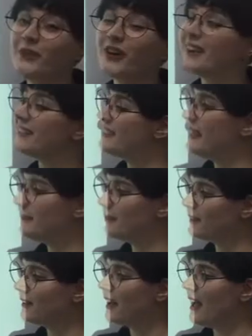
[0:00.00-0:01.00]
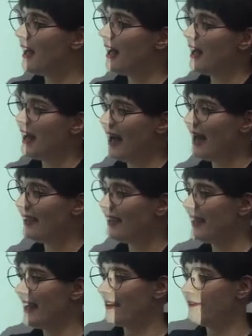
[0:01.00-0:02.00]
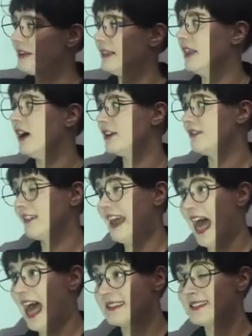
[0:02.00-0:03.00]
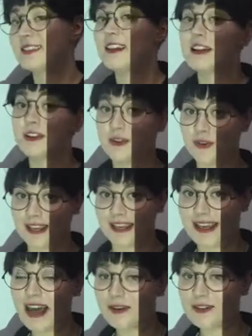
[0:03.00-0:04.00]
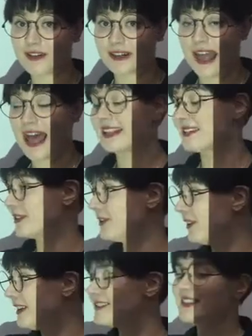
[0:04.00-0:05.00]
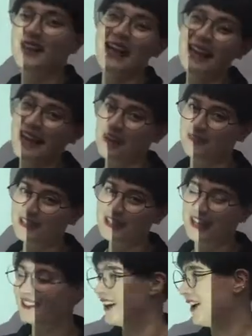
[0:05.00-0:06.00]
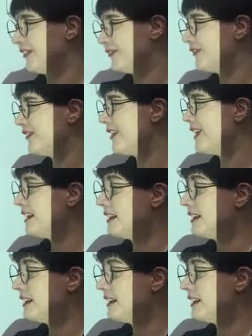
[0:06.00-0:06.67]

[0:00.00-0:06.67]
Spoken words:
For example, I have a lot of cats. You can count your cats, so you can say I have a lot of.